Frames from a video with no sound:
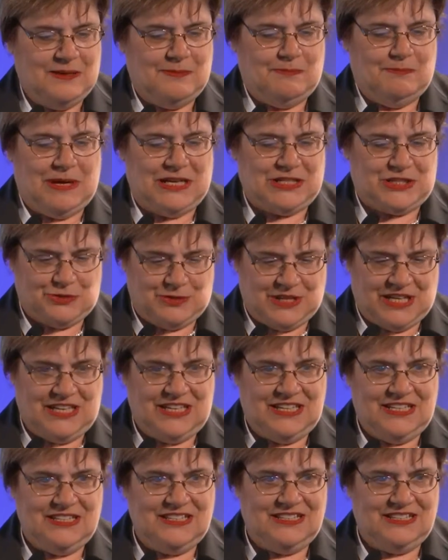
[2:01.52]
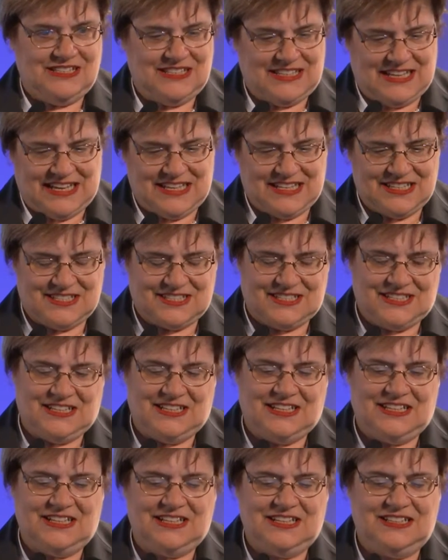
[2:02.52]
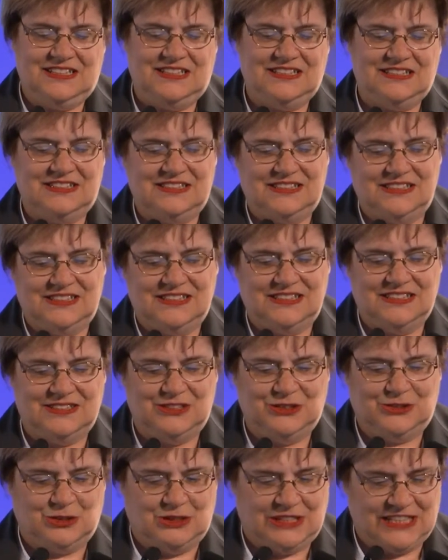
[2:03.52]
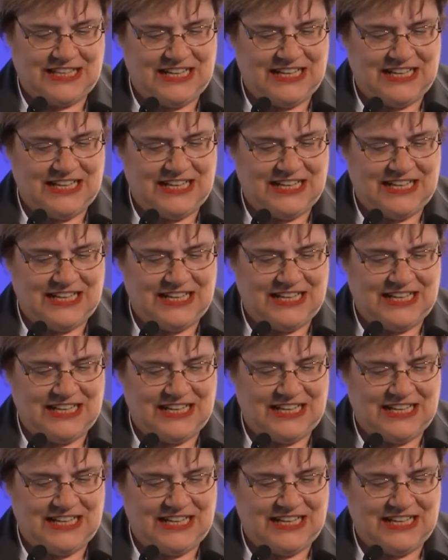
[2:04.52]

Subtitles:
But today, as Dr.